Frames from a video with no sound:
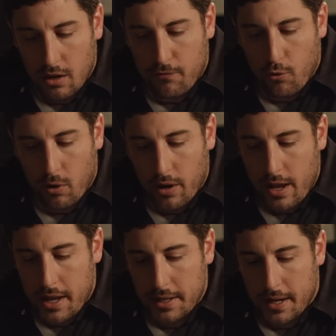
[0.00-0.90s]
for
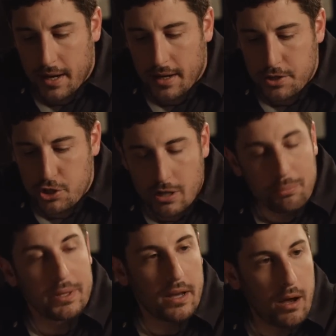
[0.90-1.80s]
a
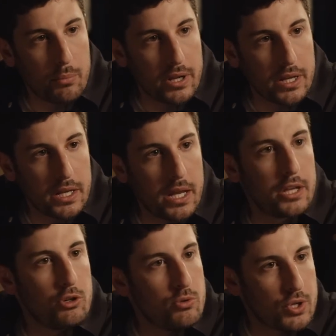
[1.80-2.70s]
shipping company
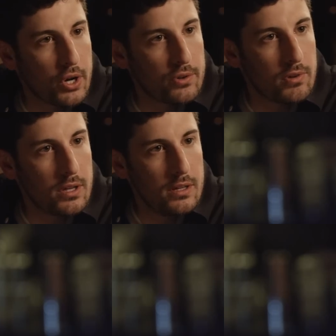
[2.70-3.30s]
in New Jersey,